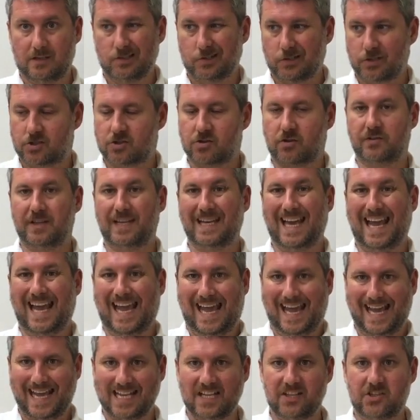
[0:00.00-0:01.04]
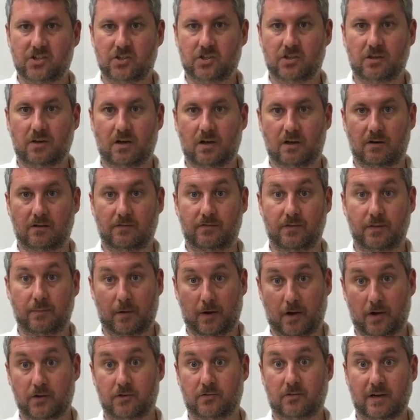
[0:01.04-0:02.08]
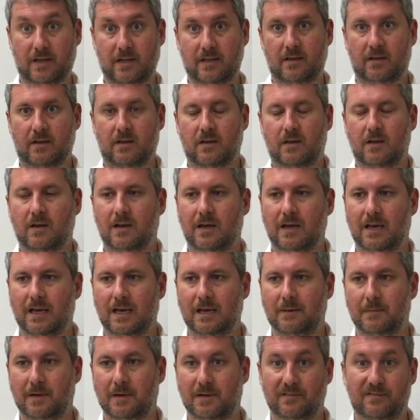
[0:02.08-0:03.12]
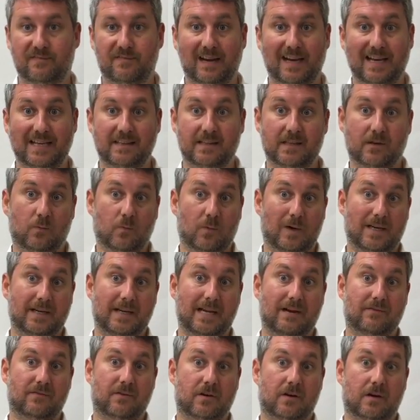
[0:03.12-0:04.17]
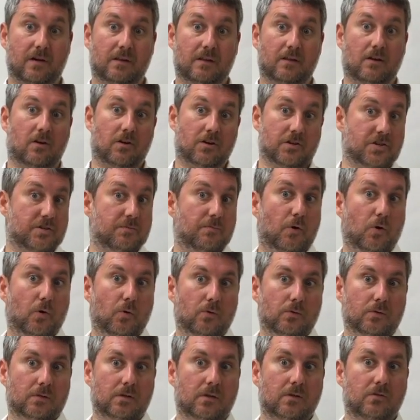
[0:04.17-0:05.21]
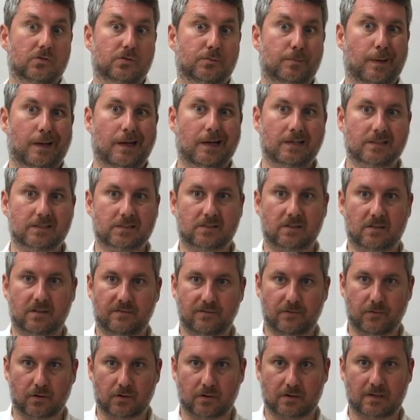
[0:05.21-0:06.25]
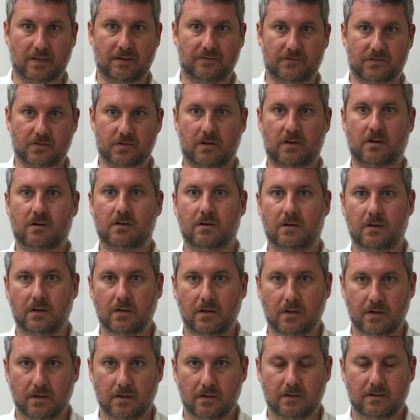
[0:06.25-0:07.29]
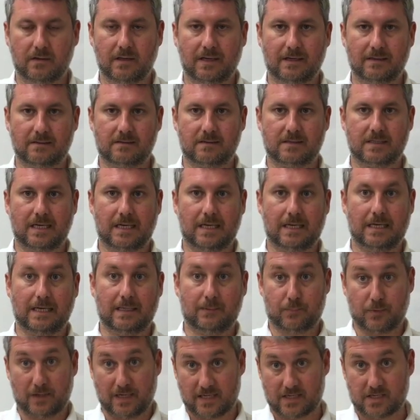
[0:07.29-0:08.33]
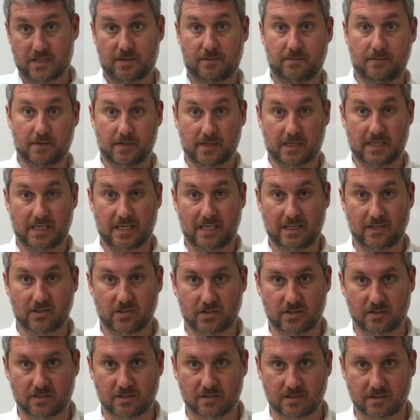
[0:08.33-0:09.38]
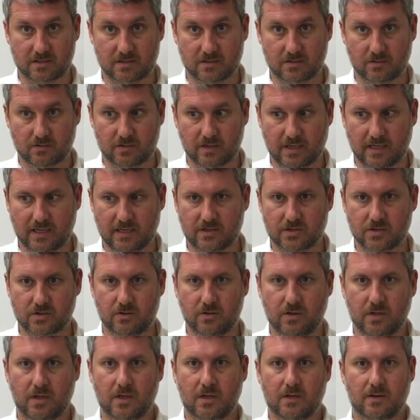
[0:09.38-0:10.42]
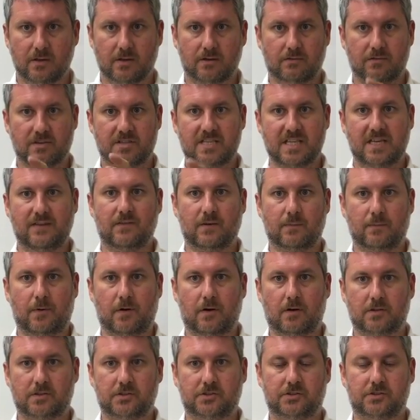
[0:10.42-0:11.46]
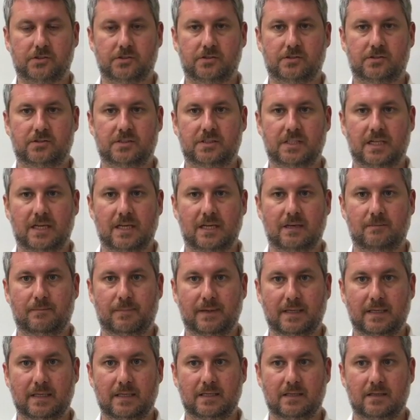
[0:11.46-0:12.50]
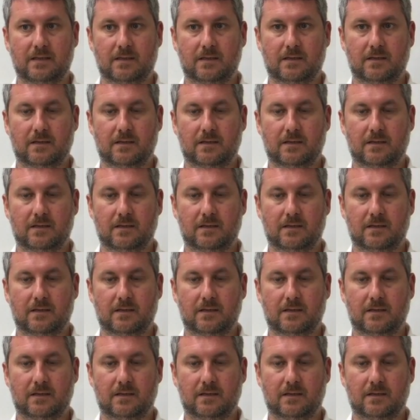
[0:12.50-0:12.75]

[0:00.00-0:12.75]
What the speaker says: just on the edge of the boundary, and find that whenever a large mold goes past in a forklift truck, that it breaks communications. Okay, so the receiver box should be